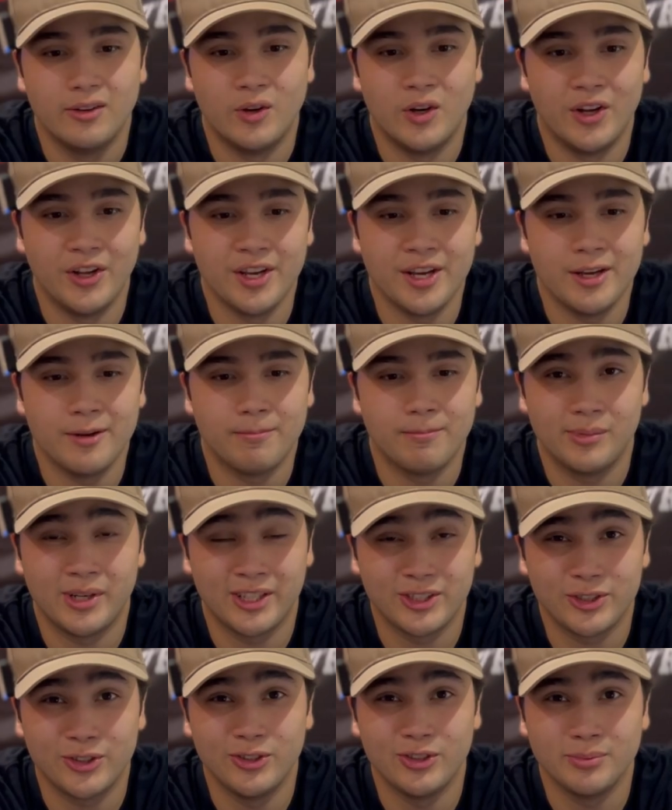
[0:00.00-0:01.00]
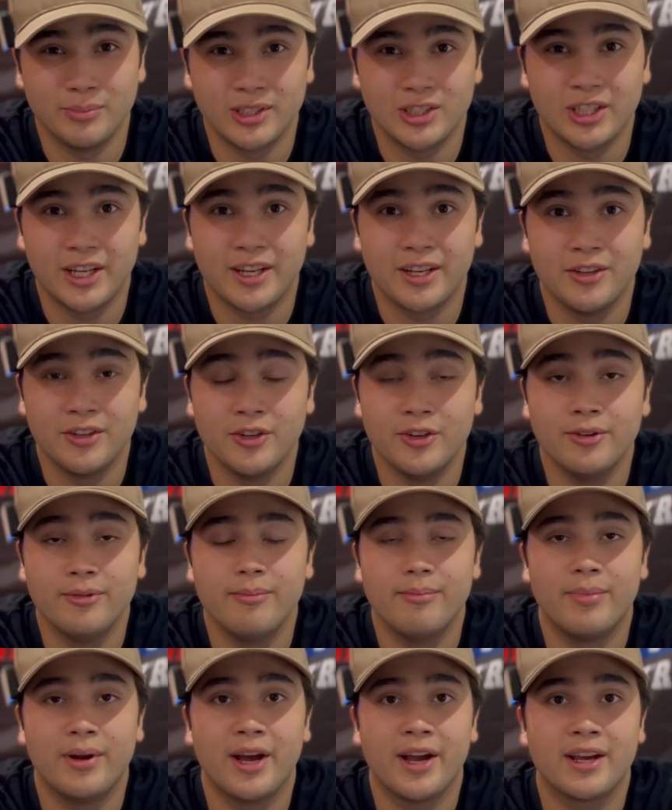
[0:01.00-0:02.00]
Well, E, not sure there's much I can do,
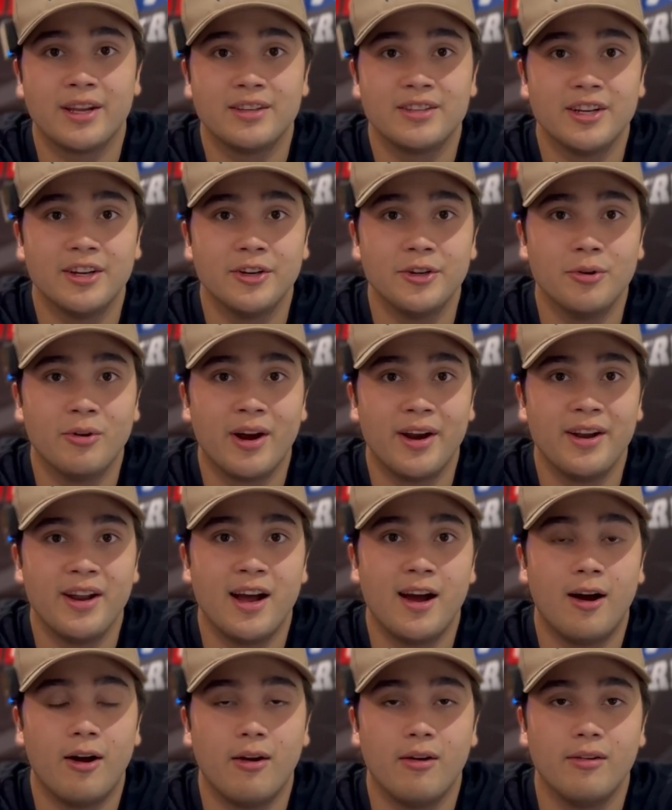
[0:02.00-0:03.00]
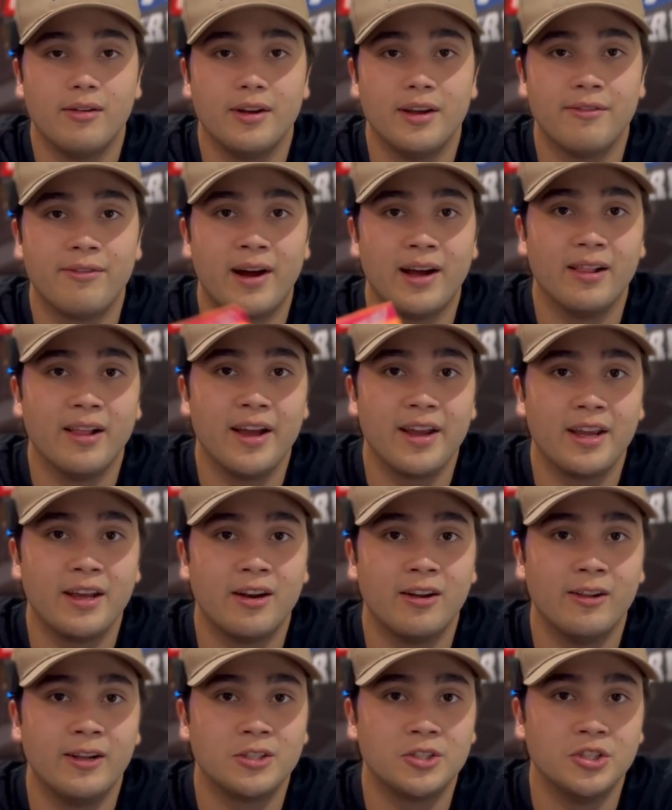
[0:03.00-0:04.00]
but I can tell you right now, if I like it,
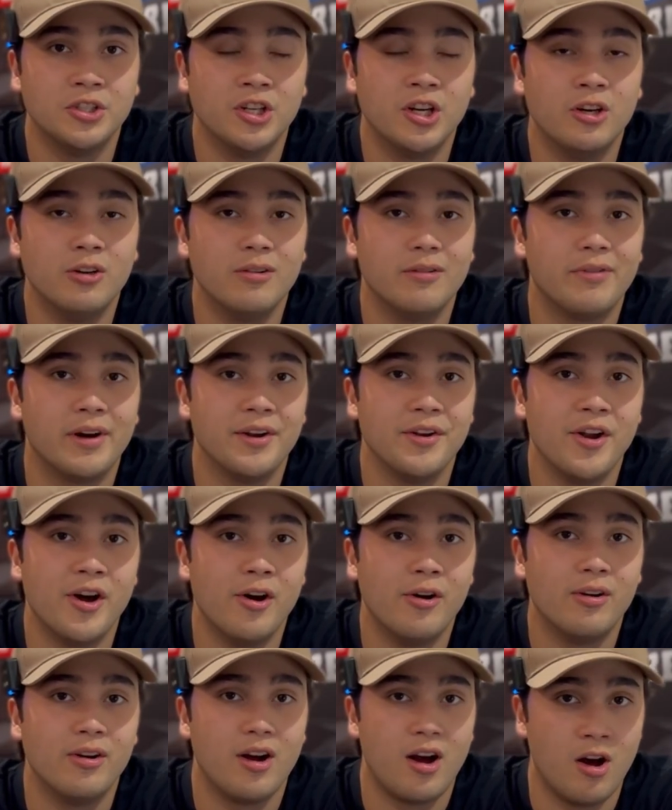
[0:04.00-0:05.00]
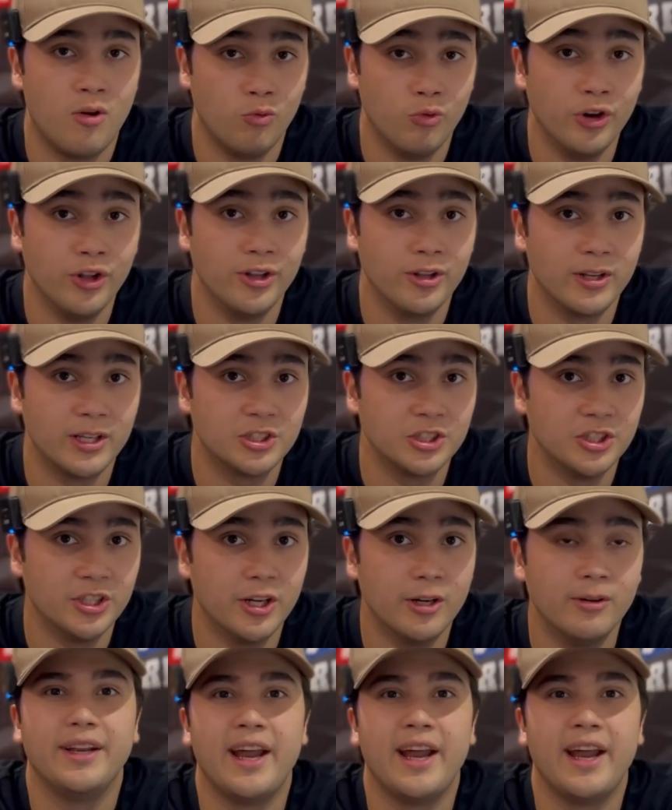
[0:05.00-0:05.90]
I'll let you know. If I don't, I'll really let you know.